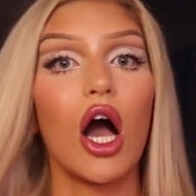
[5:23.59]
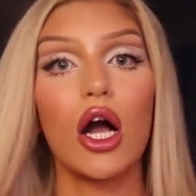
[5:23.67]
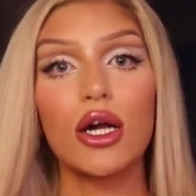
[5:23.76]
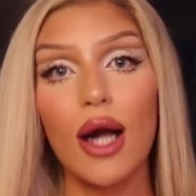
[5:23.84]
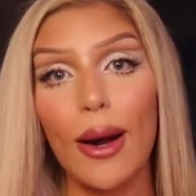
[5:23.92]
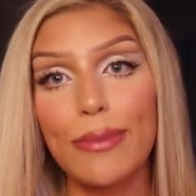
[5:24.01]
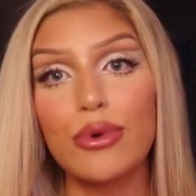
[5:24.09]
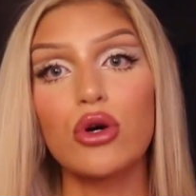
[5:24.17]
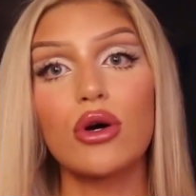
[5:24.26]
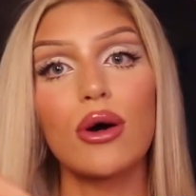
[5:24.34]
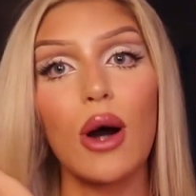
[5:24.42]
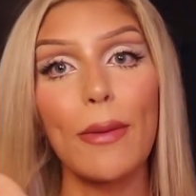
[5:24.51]
a
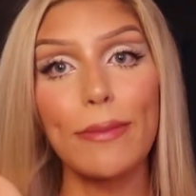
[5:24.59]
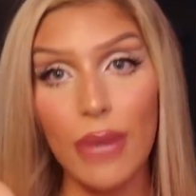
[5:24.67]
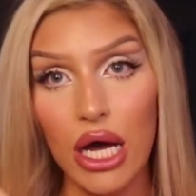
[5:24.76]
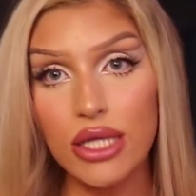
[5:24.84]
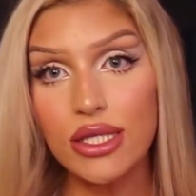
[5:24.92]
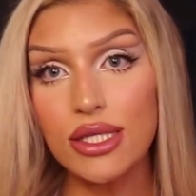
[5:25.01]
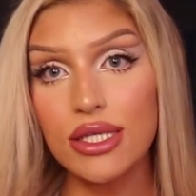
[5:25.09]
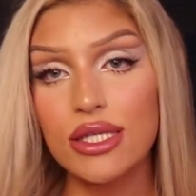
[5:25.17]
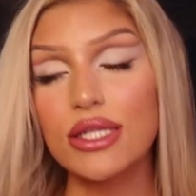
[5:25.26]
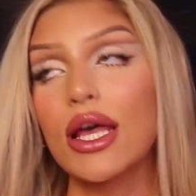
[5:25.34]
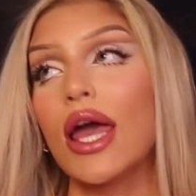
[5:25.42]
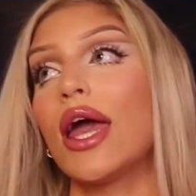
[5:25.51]
couple
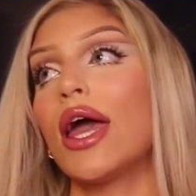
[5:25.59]
months